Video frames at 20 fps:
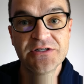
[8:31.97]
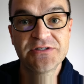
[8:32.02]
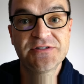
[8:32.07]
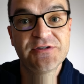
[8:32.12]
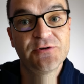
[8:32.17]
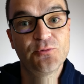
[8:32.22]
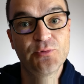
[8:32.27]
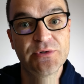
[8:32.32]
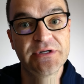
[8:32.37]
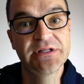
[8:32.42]

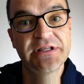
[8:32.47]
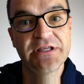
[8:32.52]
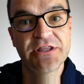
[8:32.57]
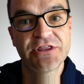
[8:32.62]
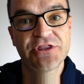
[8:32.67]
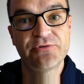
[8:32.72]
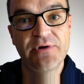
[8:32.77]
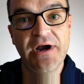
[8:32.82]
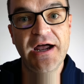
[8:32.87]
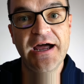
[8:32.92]
to really
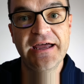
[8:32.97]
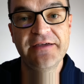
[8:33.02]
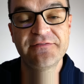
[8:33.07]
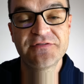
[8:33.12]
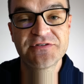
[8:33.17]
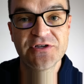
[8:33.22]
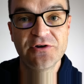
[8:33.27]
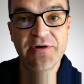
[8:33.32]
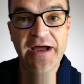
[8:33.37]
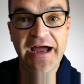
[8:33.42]

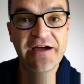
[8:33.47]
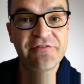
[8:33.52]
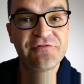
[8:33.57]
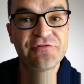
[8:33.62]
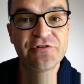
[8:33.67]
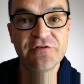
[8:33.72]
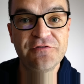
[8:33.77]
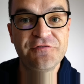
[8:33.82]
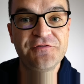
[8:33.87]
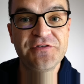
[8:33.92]
thrive. So
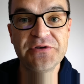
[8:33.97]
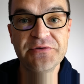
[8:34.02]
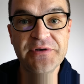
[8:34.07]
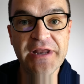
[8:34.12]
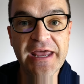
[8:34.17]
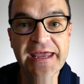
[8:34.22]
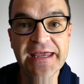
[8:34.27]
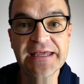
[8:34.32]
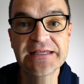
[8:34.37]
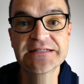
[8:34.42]
after a few
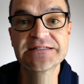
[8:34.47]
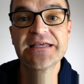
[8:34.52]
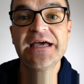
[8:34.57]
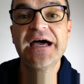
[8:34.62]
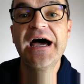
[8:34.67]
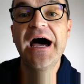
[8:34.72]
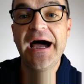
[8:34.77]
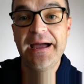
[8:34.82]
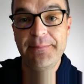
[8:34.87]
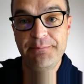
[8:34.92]
days,
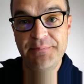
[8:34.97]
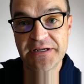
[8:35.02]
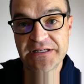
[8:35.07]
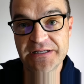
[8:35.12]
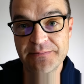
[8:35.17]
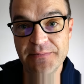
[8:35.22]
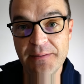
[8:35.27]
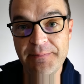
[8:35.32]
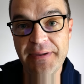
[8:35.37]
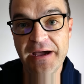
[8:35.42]
I picked
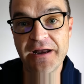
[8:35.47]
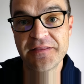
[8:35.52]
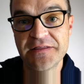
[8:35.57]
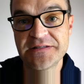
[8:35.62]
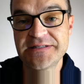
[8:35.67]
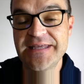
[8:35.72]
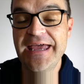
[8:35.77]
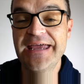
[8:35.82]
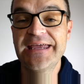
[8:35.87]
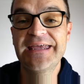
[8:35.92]
them up out of the
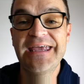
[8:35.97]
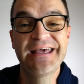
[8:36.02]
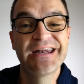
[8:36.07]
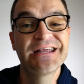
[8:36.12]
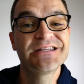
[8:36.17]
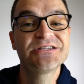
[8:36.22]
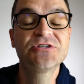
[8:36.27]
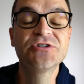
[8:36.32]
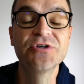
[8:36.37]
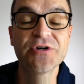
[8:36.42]
tank and
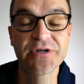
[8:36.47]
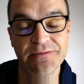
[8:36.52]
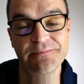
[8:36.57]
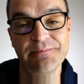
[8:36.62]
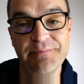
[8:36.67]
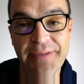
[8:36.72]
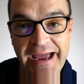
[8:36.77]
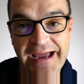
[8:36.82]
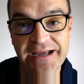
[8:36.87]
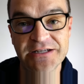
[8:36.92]
I took
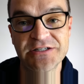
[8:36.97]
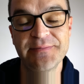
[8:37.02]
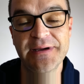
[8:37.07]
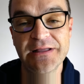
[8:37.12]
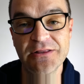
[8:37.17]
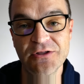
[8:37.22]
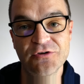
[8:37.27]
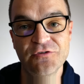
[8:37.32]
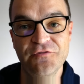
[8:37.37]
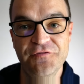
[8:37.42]
them back to my
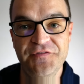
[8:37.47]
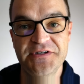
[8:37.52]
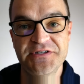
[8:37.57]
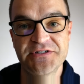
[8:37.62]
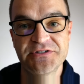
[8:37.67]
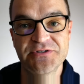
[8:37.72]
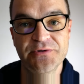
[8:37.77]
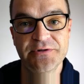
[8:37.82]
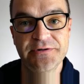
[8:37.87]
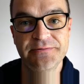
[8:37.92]
local fish
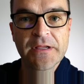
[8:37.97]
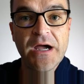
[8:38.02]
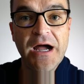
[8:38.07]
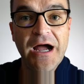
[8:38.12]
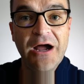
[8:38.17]
store.